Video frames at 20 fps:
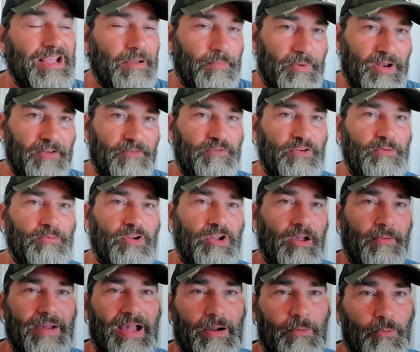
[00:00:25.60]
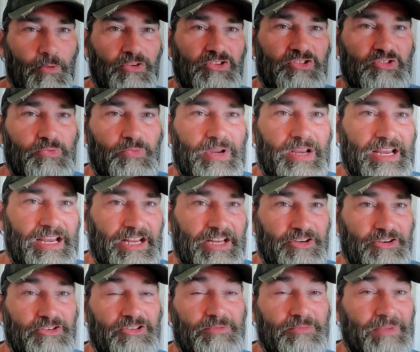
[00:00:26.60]
But if you will come out once a week and
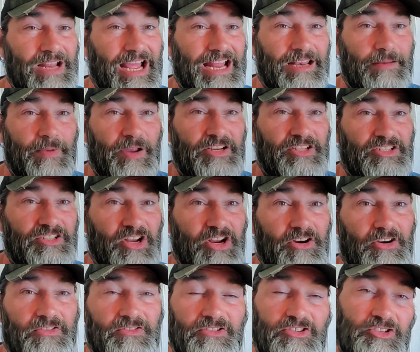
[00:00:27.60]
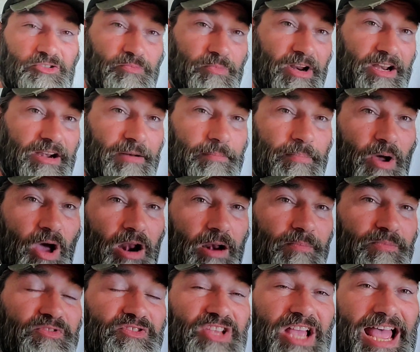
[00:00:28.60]
use some Diatomaceous Earth, just spray the
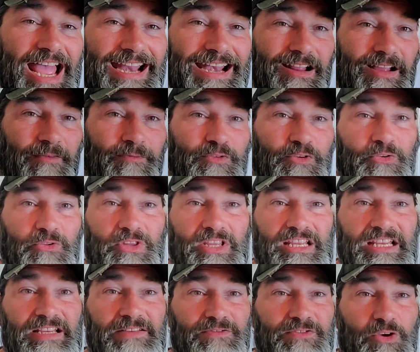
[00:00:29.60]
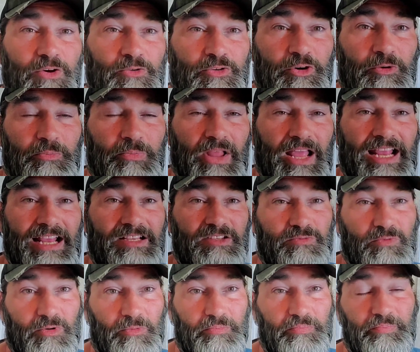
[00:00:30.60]
bottom side of your leaves on your plants
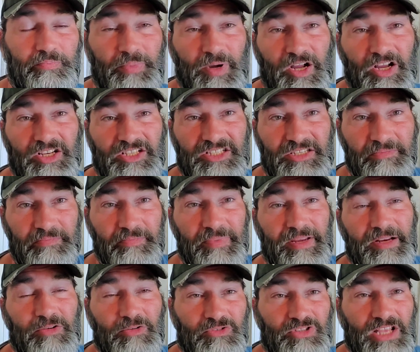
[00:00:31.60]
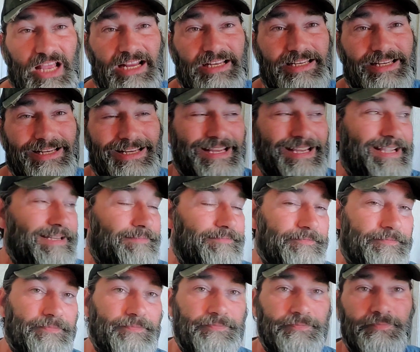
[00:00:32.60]
where bugs and beetles like to get,
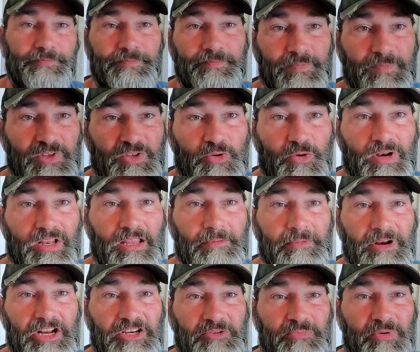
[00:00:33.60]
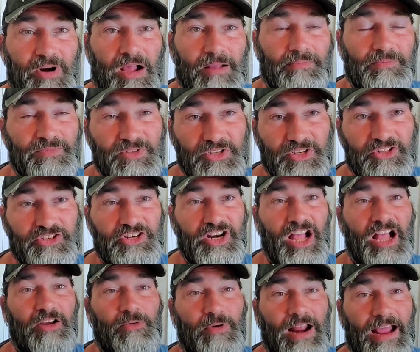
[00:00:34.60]
it's going to eliminate your problems. You're
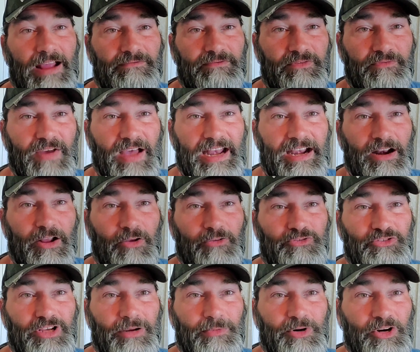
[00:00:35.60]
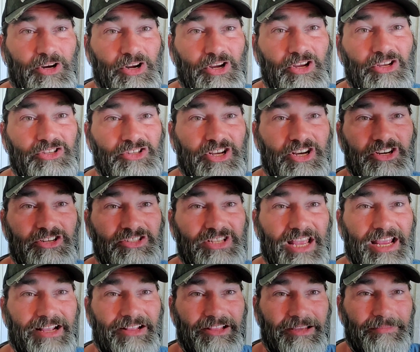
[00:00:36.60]
not going to have to fight it all summer. So here's
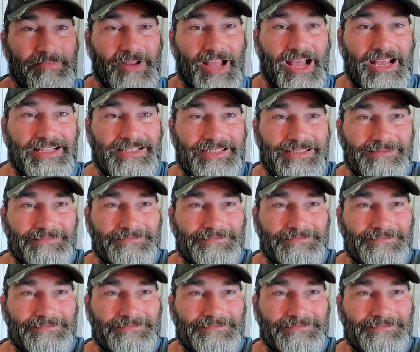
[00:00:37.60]
that clip, guys.